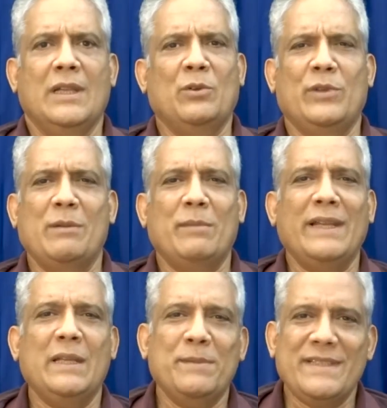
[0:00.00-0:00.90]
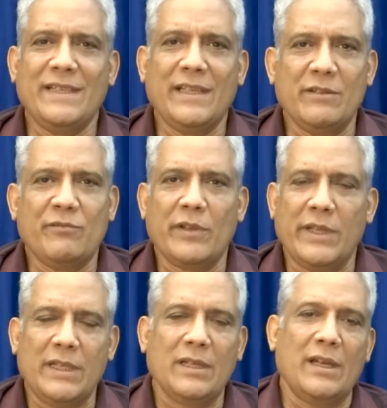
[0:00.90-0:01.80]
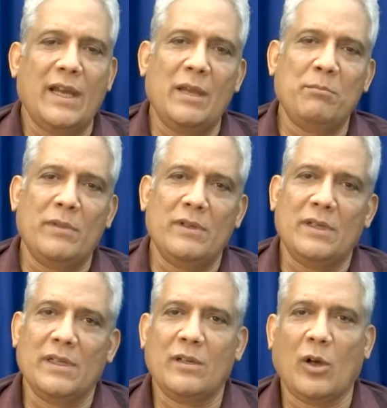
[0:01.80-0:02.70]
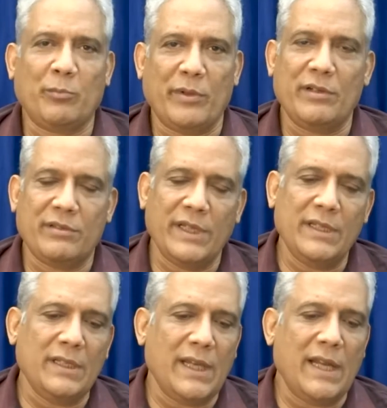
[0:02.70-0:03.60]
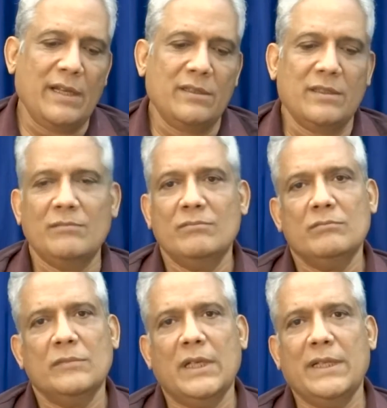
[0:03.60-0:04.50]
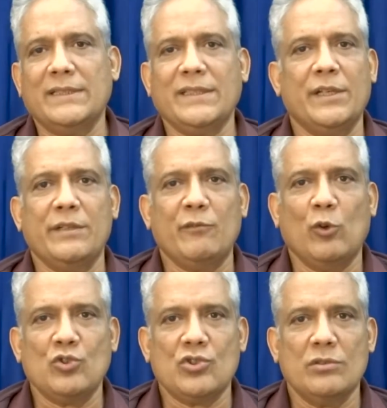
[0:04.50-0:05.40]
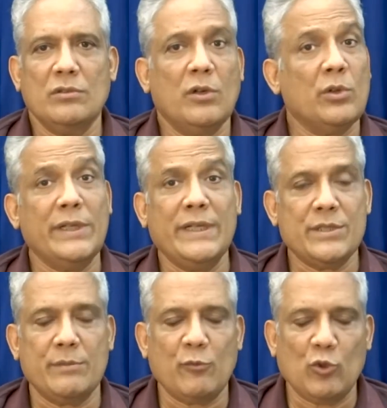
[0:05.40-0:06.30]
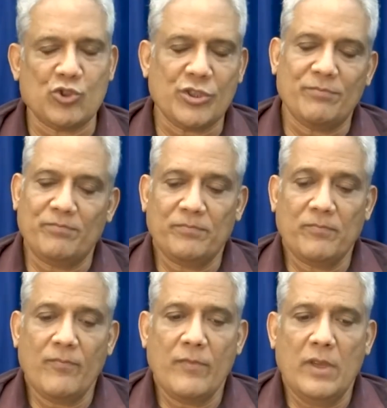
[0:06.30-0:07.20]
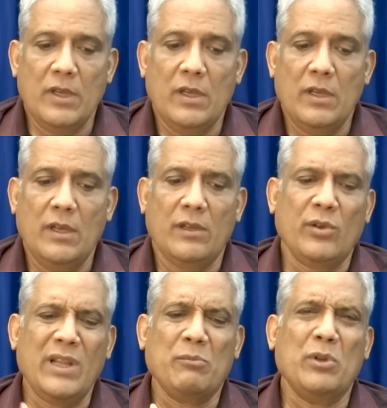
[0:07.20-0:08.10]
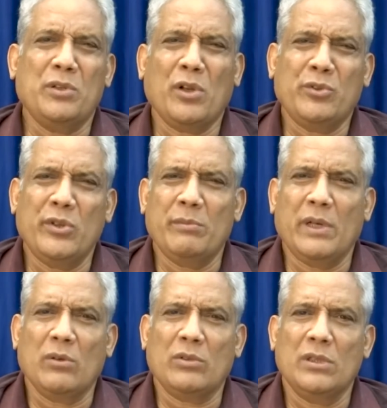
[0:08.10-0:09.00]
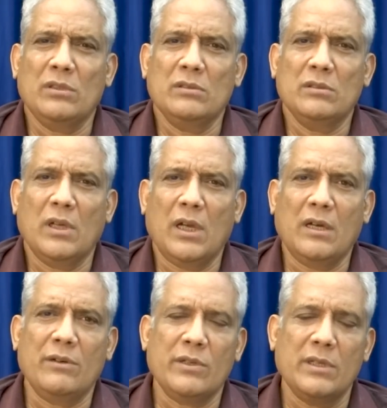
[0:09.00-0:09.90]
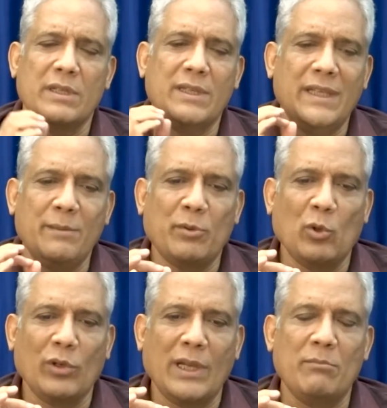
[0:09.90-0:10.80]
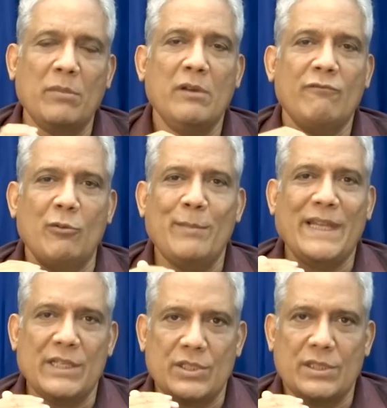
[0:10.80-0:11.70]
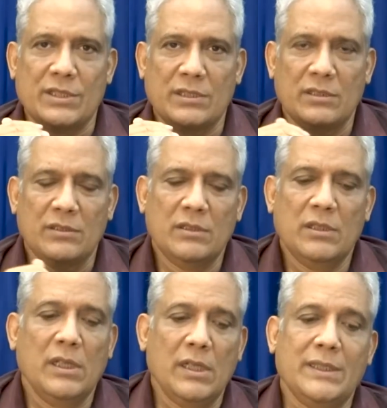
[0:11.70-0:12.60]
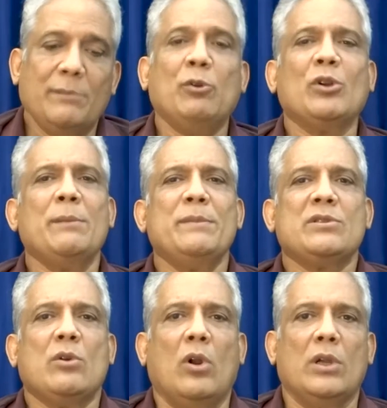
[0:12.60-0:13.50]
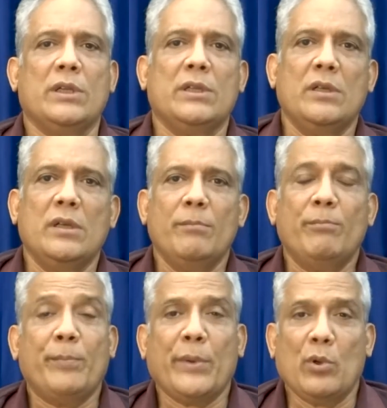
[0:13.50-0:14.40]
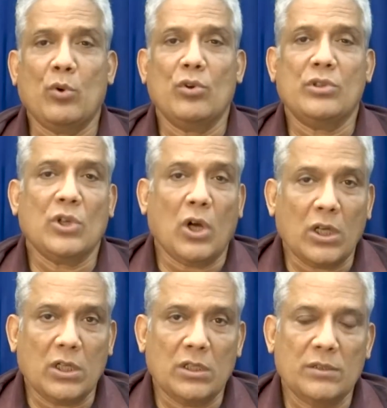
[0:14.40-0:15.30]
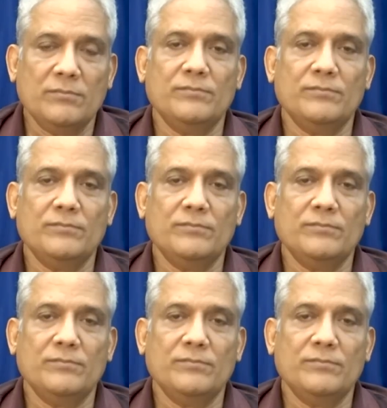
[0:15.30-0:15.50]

Hello there, my name is Ian Faria. I'm a corporate trainer and an executive coach or a leadership coach. Today I'm going to talk to you about our key program for managers. That program is called Pro Talk.